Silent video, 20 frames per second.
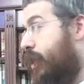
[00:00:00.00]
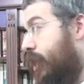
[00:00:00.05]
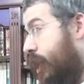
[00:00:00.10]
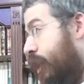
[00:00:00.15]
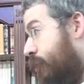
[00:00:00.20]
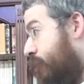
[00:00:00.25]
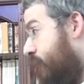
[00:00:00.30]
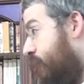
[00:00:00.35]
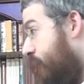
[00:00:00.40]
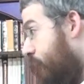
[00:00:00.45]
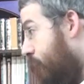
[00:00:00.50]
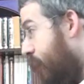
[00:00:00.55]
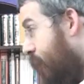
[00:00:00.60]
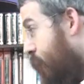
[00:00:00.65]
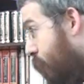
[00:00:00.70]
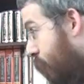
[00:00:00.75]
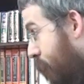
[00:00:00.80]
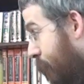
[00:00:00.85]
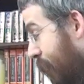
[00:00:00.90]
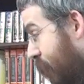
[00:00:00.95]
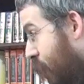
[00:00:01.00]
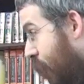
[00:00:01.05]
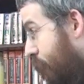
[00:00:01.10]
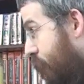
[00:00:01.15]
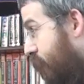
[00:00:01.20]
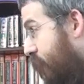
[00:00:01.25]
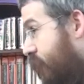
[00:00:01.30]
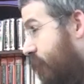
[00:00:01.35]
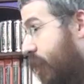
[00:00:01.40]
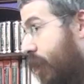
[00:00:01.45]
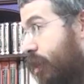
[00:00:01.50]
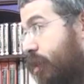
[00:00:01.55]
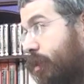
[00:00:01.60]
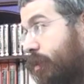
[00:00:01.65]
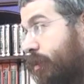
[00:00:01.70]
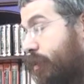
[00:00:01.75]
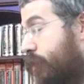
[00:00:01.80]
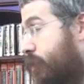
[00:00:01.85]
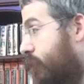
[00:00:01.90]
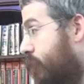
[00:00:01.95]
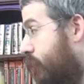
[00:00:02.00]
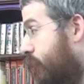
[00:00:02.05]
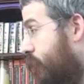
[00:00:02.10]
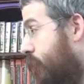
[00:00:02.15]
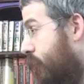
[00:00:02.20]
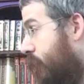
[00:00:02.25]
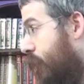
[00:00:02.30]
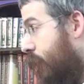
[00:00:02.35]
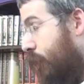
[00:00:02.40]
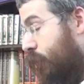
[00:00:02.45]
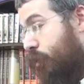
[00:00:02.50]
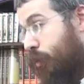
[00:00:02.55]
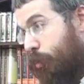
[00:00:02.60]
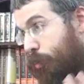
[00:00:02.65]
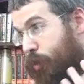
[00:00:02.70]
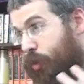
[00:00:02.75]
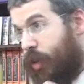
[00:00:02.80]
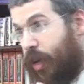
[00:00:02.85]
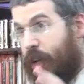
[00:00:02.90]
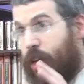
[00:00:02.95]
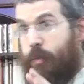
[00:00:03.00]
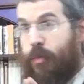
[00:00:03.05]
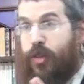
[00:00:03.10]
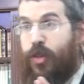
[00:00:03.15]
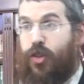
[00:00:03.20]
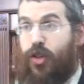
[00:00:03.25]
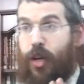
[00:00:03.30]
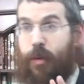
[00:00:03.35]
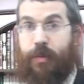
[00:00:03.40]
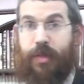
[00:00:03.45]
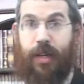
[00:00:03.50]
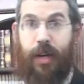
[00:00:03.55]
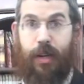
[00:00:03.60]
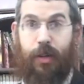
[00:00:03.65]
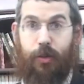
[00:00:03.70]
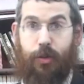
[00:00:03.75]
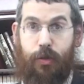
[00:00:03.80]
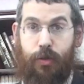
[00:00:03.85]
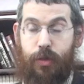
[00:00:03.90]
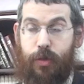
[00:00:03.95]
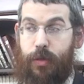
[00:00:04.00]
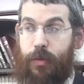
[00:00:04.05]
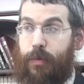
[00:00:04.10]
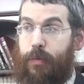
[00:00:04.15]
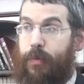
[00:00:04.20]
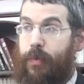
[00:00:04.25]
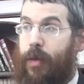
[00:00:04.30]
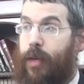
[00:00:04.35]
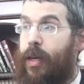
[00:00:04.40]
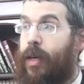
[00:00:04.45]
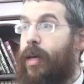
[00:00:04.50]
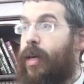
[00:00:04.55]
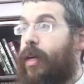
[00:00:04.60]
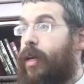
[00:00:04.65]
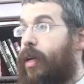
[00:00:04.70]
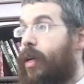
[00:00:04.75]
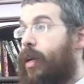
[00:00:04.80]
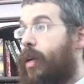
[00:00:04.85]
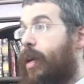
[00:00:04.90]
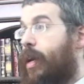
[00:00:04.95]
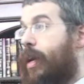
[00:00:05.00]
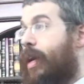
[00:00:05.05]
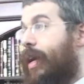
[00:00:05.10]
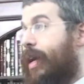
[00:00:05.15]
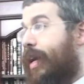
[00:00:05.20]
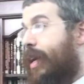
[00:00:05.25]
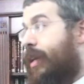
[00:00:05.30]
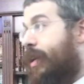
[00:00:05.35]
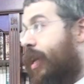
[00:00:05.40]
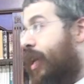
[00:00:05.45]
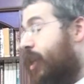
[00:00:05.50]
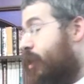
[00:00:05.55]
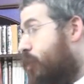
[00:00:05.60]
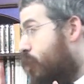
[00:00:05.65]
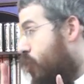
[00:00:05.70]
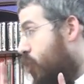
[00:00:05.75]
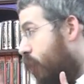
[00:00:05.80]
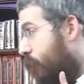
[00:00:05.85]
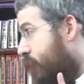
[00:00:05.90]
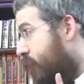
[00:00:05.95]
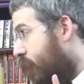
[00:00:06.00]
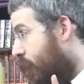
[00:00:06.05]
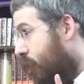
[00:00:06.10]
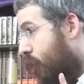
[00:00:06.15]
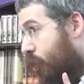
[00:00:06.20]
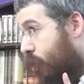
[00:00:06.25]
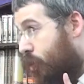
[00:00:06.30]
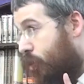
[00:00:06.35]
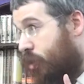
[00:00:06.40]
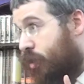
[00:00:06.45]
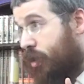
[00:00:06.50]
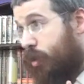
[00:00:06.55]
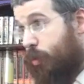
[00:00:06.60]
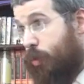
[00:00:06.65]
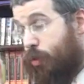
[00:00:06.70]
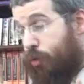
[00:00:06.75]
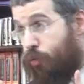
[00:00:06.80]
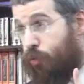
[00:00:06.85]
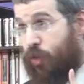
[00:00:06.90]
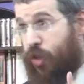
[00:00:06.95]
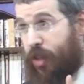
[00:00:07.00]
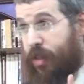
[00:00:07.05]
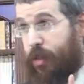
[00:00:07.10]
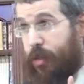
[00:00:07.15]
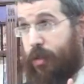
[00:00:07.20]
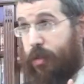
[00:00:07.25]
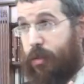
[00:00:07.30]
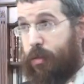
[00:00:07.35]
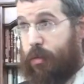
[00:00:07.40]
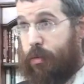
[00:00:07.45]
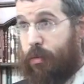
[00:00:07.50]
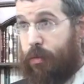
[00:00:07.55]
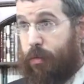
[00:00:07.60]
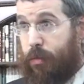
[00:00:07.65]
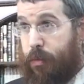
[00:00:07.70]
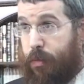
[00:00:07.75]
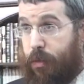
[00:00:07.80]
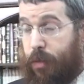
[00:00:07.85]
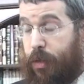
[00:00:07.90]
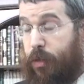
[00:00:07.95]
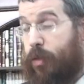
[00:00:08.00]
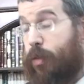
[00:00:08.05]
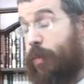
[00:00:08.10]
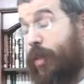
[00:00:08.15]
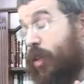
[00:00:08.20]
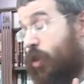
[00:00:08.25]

everyone's familiar with the Baal Shem Tov, yeah? That you brought Elims, Neshamas, and Elikus. In Elims, Neshamas, and Elikus, there were two shittas. There's the